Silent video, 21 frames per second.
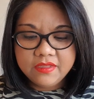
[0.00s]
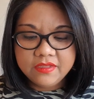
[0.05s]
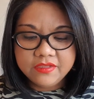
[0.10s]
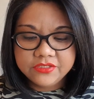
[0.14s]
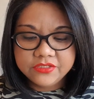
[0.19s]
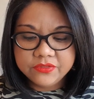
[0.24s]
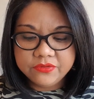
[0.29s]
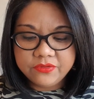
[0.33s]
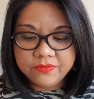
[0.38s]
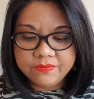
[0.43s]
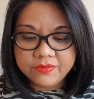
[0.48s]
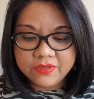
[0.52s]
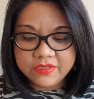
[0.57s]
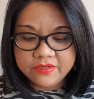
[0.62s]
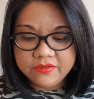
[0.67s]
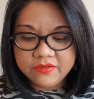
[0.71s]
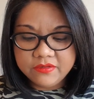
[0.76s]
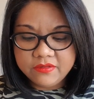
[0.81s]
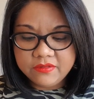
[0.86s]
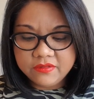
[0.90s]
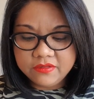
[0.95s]
So the
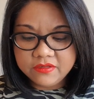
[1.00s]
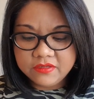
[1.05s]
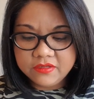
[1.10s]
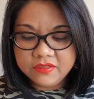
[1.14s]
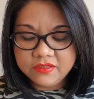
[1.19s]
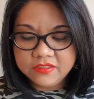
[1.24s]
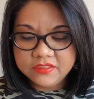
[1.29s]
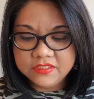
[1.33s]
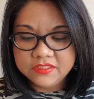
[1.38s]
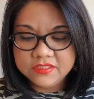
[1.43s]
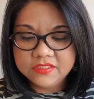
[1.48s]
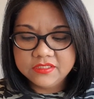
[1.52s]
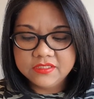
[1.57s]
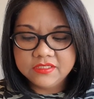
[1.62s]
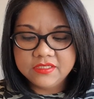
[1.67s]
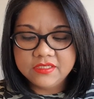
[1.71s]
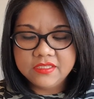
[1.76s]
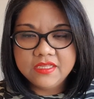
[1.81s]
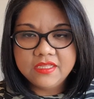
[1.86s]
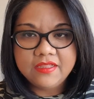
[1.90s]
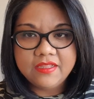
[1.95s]
bottle
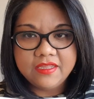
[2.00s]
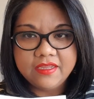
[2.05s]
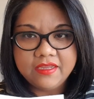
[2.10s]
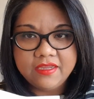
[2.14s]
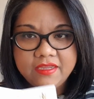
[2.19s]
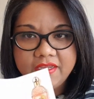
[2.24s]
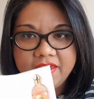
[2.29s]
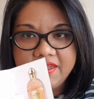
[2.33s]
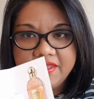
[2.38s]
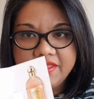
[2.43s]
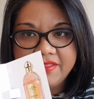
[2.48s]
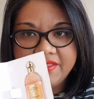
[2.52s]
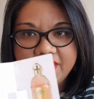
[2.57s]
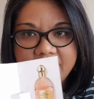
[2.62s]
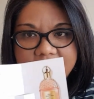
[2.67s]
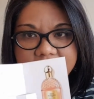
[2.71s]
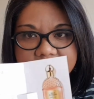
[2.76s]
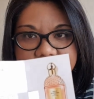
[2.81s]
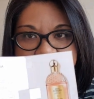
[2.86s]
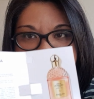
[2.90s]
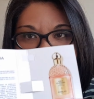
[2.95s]
looks like
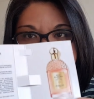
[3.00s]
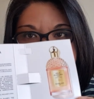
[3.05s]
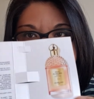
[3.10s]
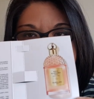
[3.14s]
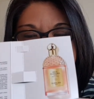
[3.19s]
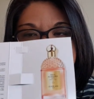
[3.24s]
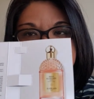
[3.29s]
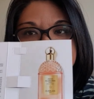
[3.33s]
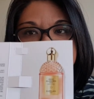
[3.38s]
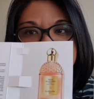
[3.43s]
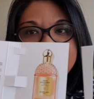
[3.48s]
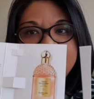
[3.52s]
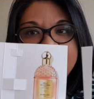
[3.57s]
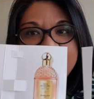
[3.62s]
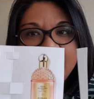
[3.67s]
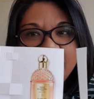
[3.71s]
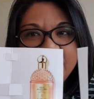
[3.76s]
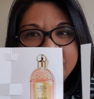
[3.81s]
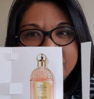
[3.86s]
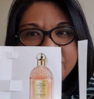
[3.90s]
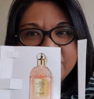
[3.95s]
that.
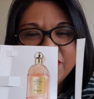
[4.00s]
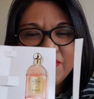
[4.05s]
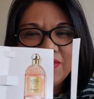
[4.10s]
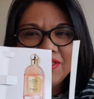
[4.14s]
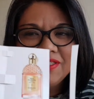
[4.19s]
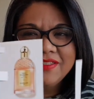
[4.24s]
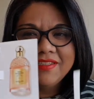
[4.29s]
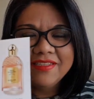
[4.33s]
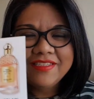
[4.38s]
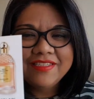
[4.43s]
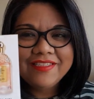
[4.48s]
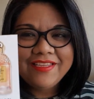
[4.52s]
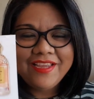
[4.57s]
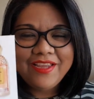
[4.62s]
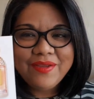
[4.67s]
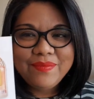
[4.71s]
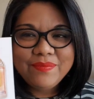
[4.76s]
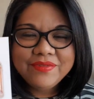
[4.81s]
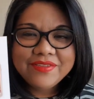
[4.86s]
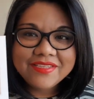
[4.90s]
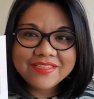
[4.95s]
So it's the
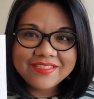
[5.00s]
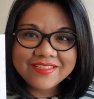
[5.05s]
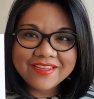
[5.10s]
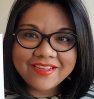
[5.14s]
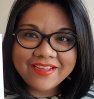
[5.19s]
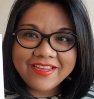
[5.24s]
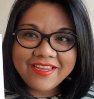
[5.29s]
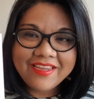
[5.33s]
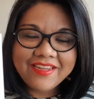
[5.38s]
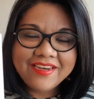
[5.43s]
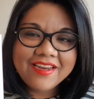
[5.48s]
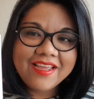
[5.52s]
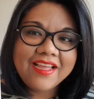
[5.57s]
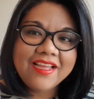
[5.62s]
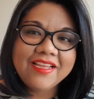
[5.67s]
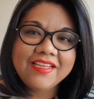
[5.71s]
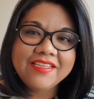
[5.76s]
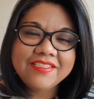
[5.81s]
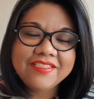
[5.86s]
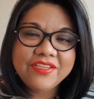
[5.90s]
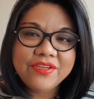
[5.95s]
same design
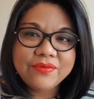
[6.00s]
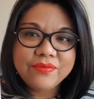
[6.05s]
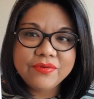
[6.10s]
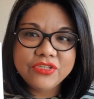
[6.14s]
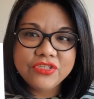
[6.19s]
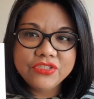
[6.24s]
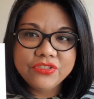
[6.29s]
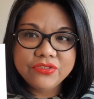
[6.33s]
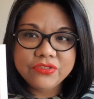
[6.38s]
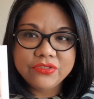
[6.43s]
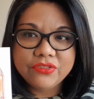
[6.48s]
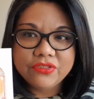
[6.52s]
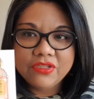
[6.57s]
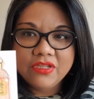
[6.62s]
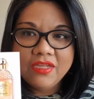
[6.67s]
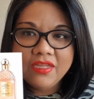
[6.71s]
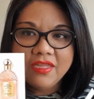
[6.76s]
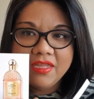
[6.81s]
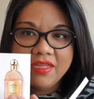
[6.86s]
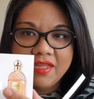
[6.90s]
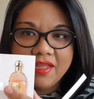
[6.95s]
as the original
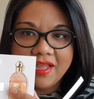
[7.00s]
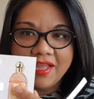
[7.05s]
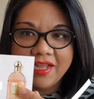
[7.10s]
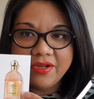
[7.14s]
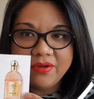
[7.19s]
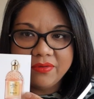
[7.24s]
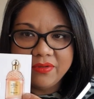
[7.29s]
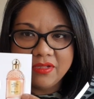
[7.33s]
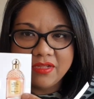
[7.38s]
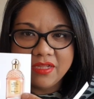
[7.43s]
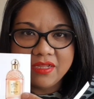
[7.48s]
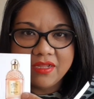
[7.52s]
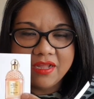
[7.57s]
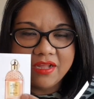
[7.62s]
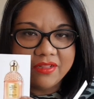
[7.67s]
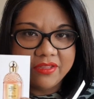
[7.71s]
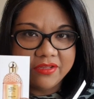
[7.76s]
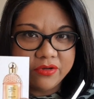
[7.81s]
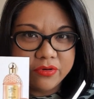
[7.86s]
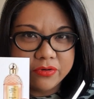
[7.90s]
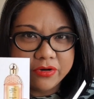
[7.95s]
Aqua
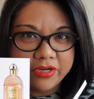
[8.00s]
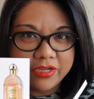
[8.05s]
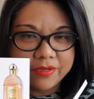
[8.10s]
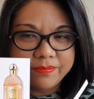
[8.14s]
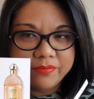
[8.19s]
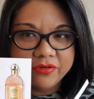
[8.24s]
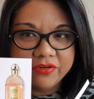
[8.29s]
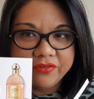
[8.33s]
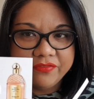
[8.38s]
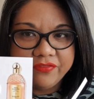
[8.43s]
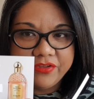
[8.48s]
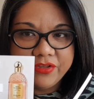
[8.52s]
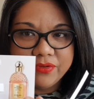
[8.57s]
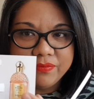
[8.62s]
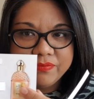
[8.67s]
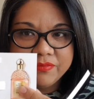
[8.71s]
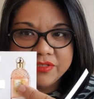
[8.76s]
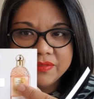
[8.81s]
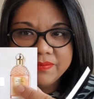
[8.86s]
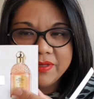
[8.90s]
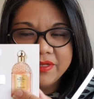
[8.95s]
Allegoria
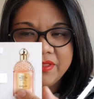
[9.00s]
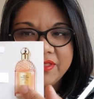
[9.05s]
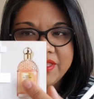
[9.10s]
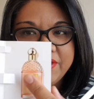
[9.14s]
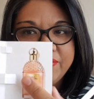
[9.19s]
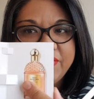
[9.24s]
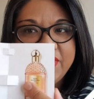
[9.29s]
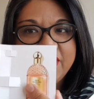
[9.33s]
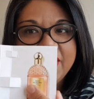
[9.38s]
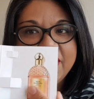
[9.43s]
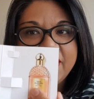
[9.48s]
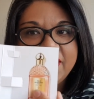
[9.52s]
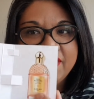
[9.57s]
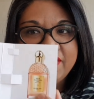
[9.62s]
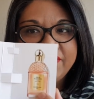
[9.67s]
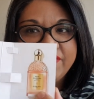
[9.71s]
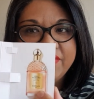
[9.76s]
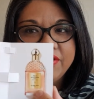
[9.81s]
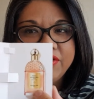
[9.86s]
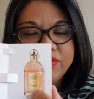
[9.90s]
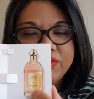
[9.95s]
perfumes, but then we
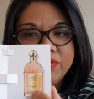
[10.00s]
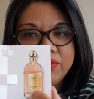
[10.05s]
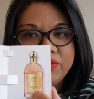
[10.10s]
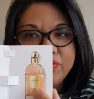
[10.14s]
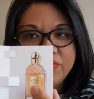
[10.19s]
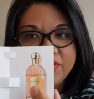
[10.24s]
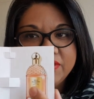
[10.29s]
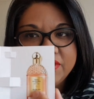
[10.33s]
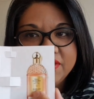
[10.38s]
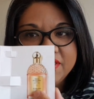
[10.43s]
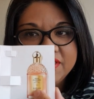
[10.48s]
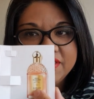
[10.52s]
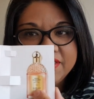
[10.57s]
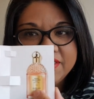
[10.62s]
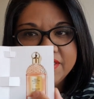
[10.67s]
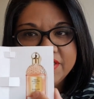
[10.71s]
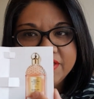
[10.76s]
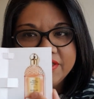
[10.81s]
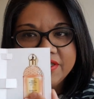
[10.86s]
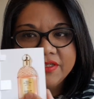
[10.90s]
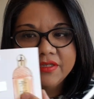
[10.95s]
have a gold
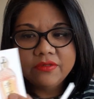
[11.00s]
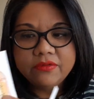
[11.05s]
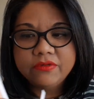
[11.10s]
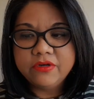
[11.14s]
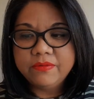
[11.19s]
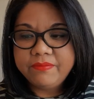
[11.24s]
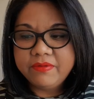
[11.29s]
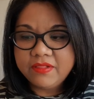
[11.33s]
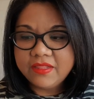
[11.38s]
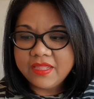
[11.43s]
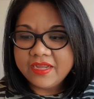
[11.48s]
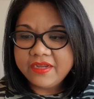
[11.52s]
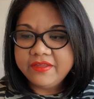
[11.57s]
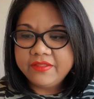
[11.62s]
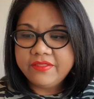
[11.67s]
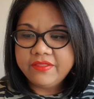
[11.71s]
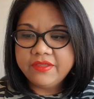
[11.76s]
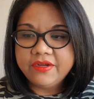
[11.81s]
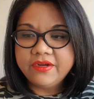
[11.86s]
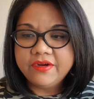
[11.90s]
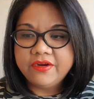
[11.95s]
sticker or plaque
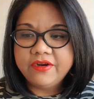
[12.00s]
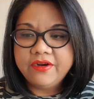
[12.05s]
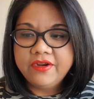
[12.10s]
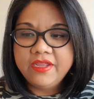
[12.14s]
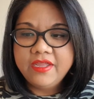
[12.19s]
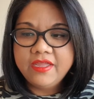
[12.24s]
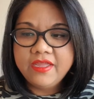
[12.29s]
there.